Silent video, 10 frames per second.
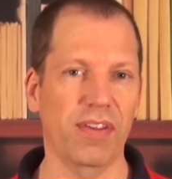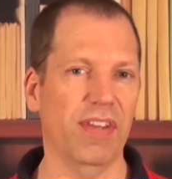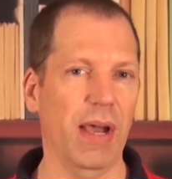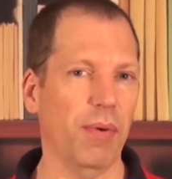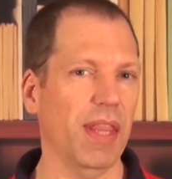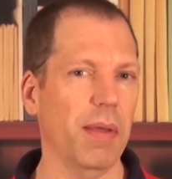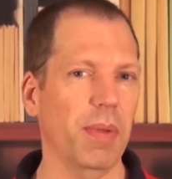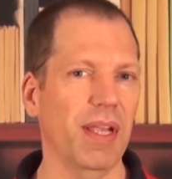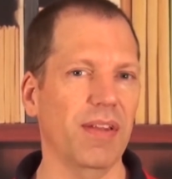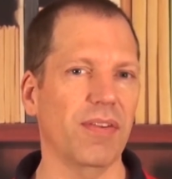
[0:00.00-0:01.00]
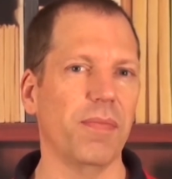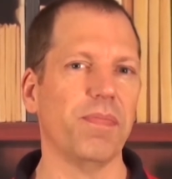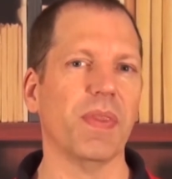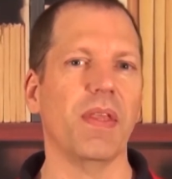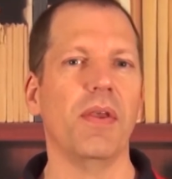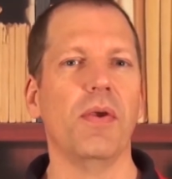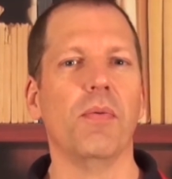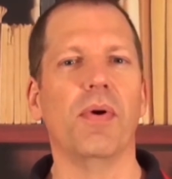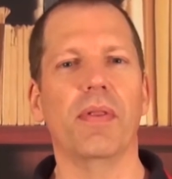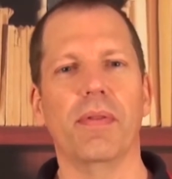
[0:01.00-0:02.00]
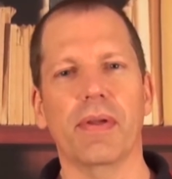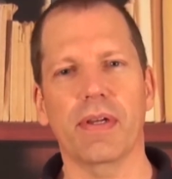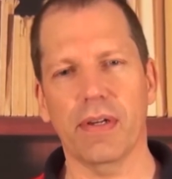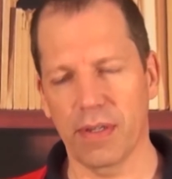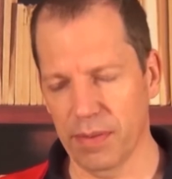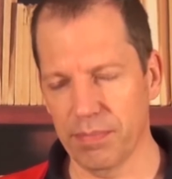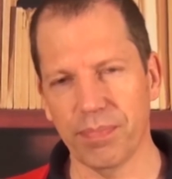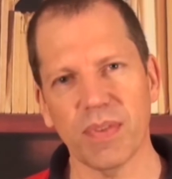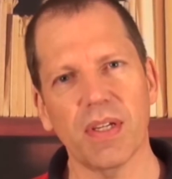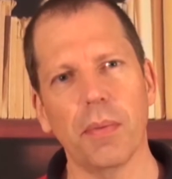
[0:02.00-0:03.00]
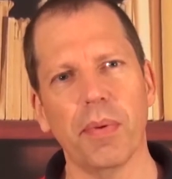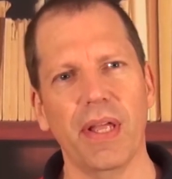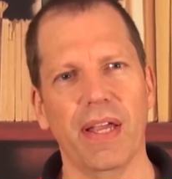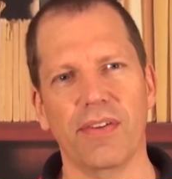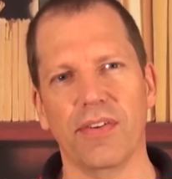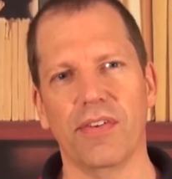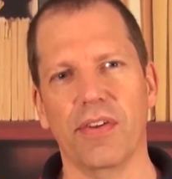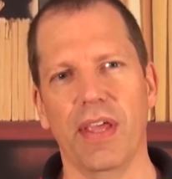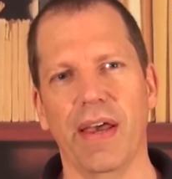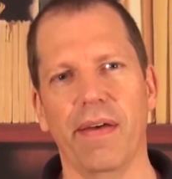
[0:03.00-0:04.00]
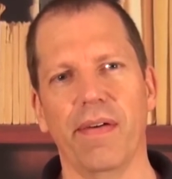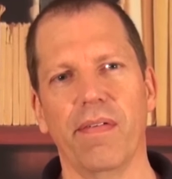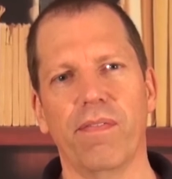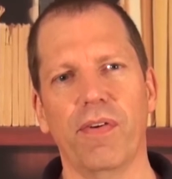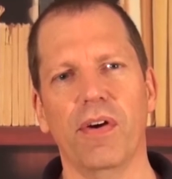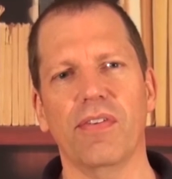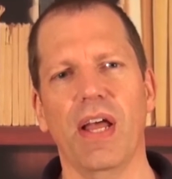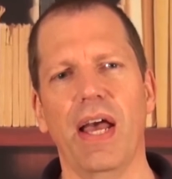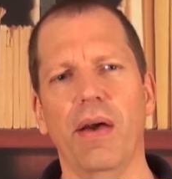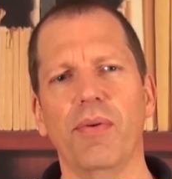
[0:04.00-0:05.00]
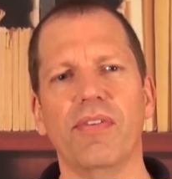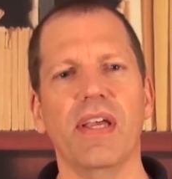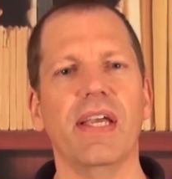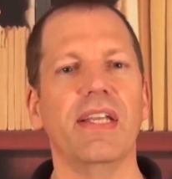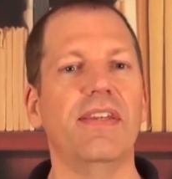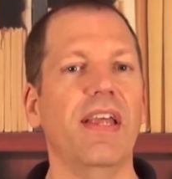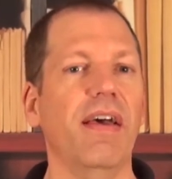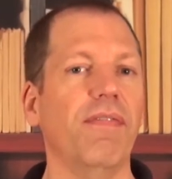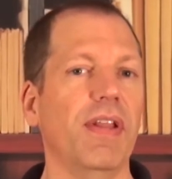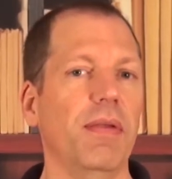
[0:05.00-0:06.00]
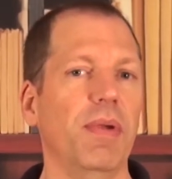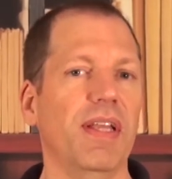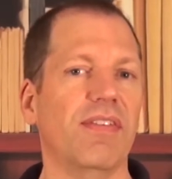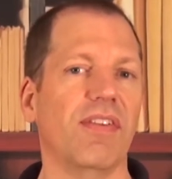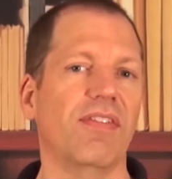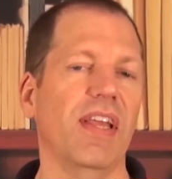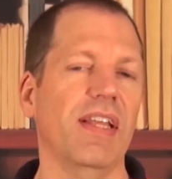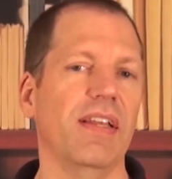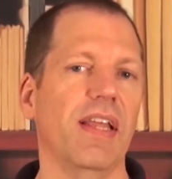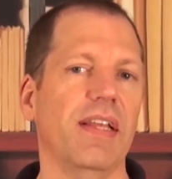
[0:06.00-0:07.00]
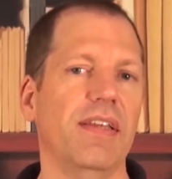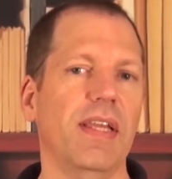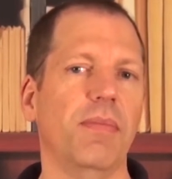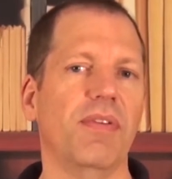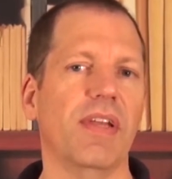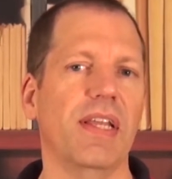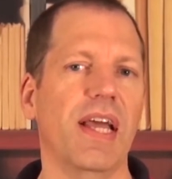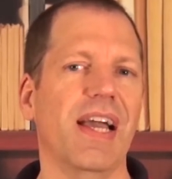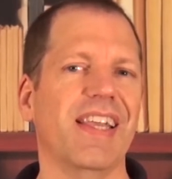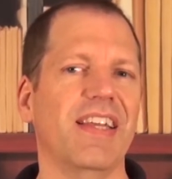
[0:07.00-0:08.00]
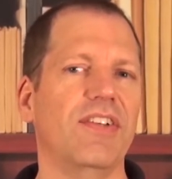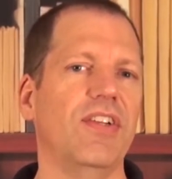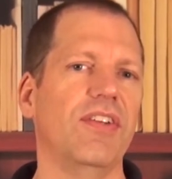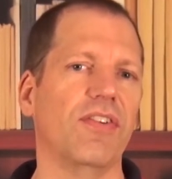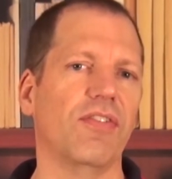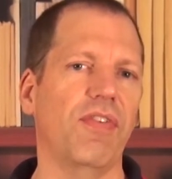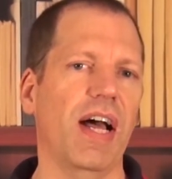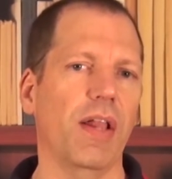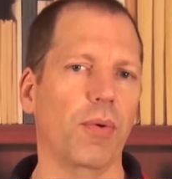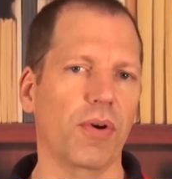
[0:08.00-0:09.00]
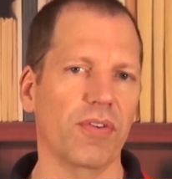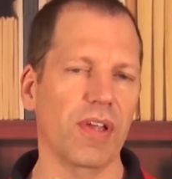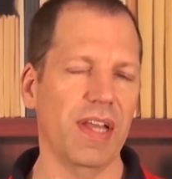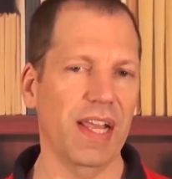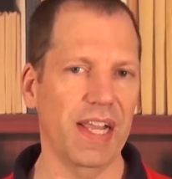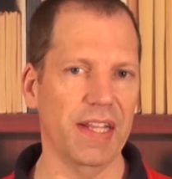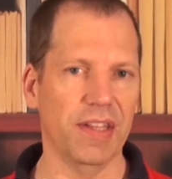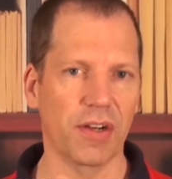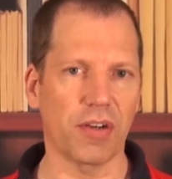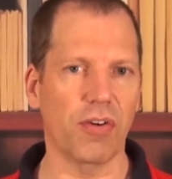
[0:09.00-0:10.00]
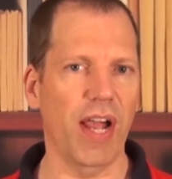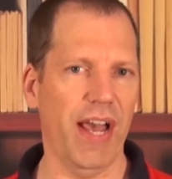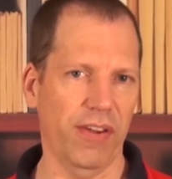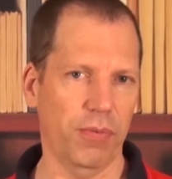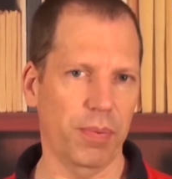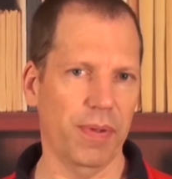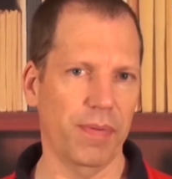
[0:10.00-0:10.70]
Is that what that means? Well, a couple answers to that. First, I would say it definitely means that Satan and demons cannot get Jesus' followers in their grasp.